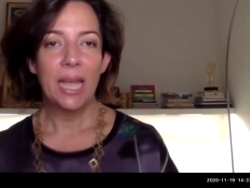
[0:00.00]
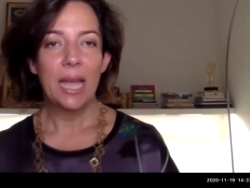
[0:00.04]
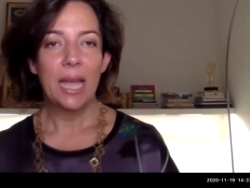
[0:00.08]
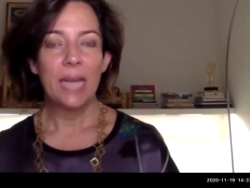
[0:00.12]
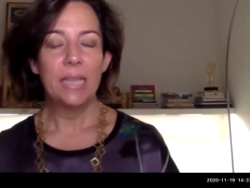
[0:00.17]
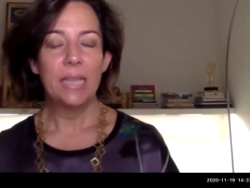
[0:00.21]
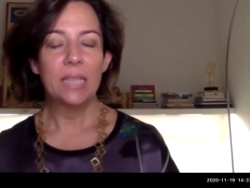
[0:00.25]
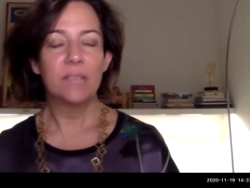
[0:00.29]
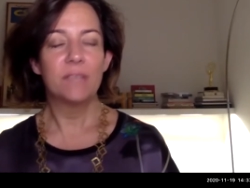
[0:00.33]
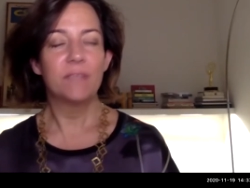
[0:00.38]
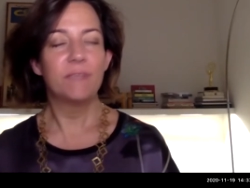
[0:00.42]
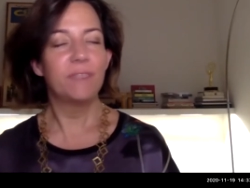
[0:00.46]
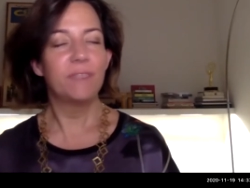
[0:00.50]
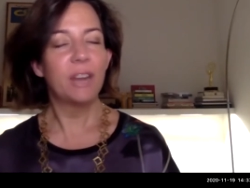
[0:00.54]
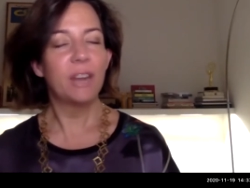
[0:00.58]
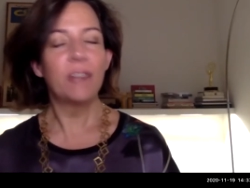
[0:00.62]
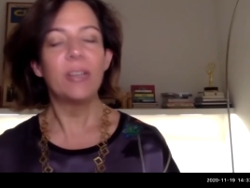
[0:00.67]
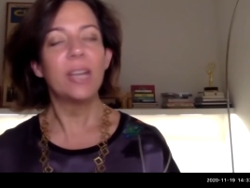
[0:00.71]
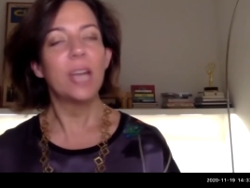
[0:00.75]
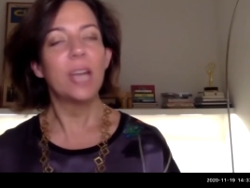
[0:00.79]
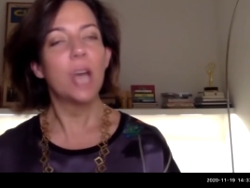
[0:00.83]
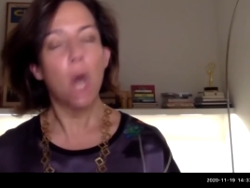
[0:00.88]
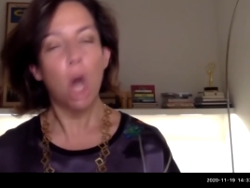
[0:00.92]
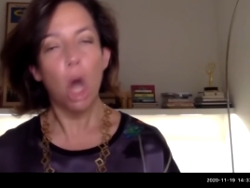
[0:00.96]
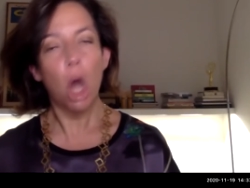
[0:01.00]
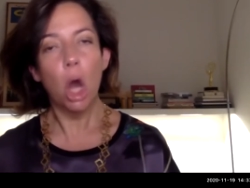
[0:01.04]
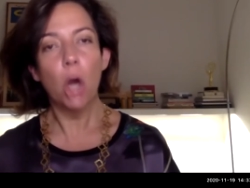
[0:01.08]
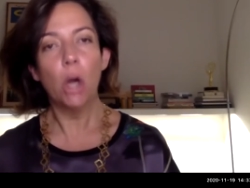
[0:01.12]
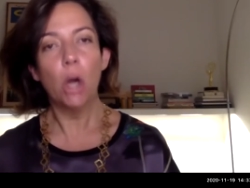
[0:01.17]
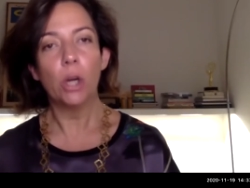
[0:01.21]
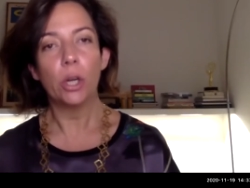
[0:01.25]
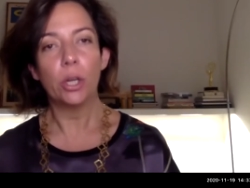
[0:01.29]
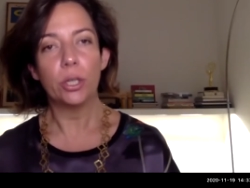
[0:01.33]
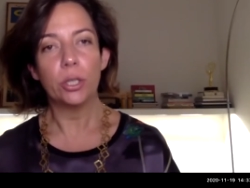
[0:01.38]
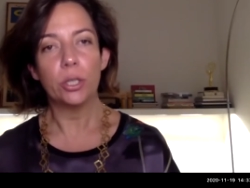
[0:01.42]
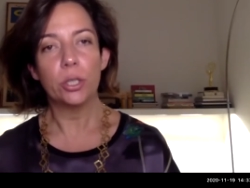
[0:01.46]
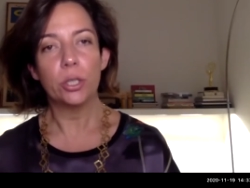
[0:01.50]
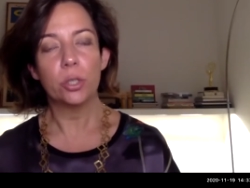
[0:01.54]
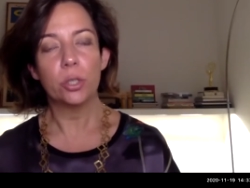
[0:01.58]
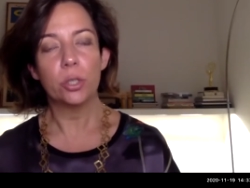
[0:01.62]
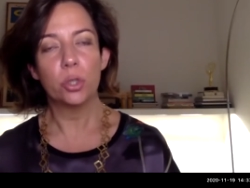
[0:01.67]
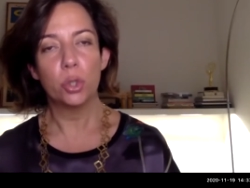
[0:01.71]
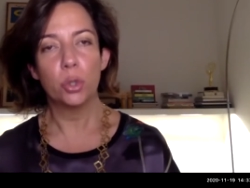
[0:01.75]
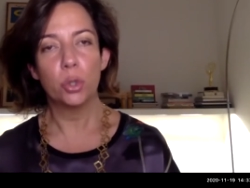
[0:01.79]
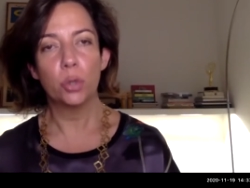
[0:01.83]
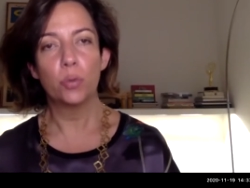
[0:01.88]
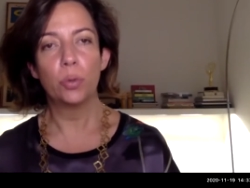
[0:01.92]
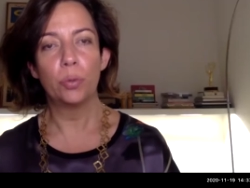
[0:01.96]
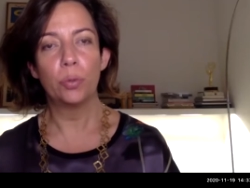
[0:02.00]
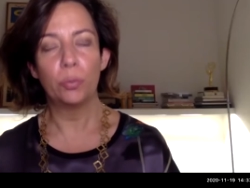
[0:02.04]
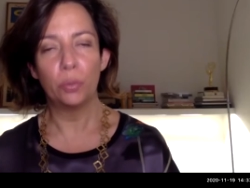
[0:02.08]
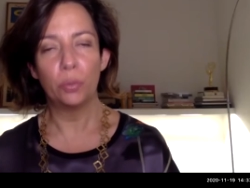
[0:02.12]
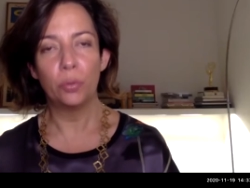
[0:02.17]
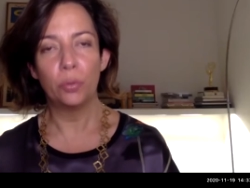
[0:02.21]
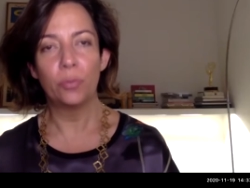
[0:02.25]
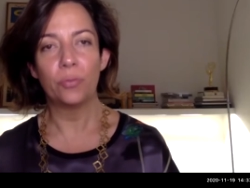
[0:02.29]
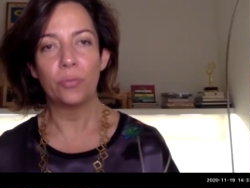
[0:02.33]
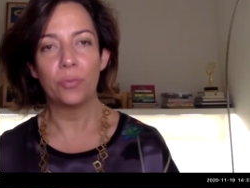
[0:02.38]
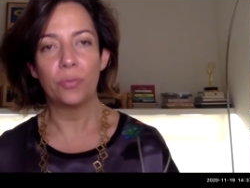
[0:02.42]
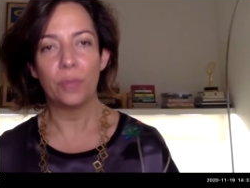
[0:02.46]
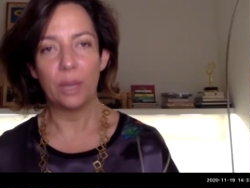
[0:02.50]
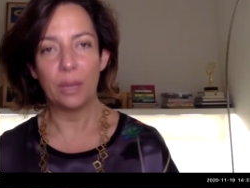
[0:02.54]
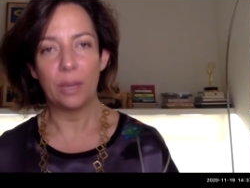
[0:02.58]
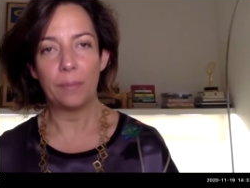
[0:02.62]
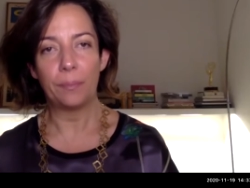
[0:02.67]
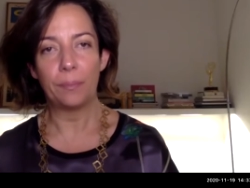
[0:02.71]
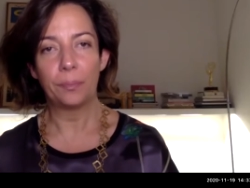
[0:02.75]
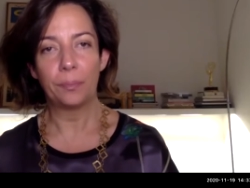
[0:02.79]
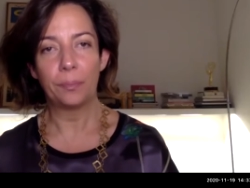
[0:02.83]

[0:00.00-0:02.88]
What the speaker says: And it's very hard to remove them.